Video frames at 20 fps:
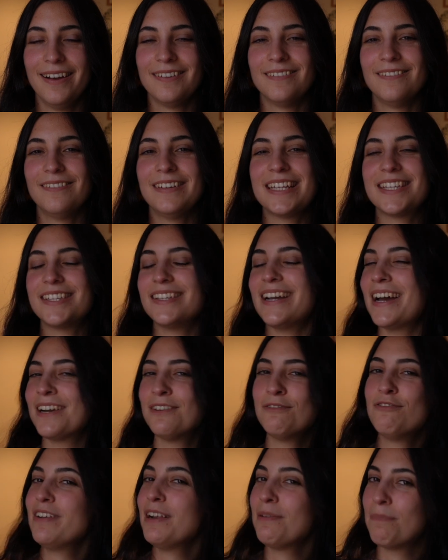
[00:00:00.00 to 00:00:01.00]
which I
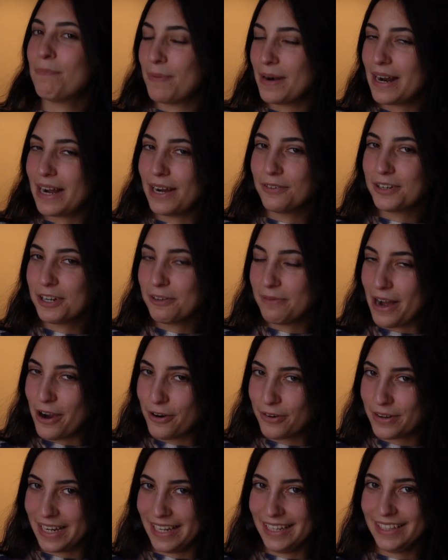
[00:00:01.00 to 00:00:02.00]
don't feel proud
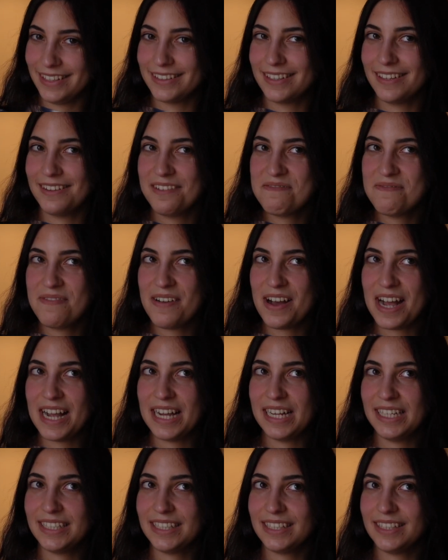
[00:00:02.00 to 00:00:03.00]
about it,
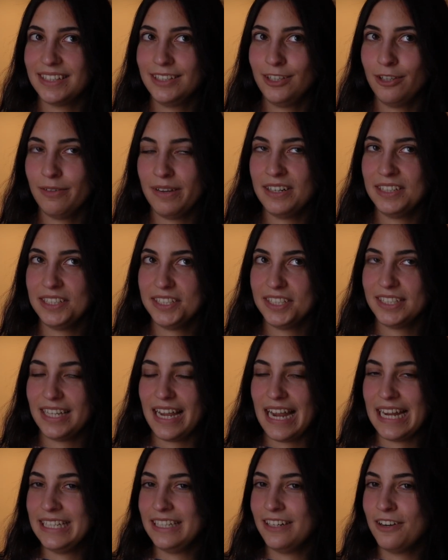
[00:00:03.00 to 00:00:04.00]
but to be honest,
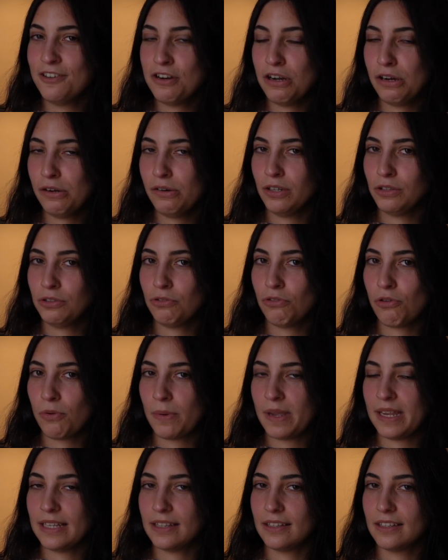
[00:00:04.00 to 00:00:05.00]
I didn't know how to do
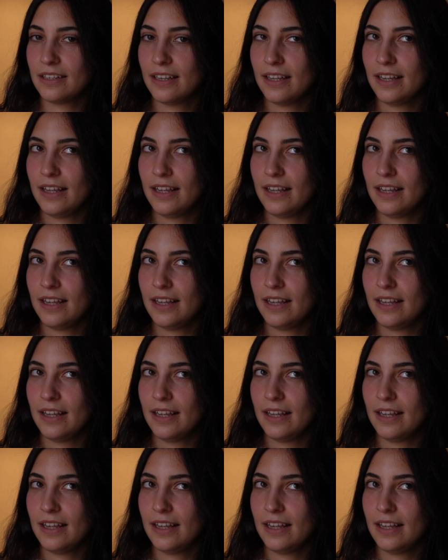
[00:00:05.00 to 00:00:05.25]
it,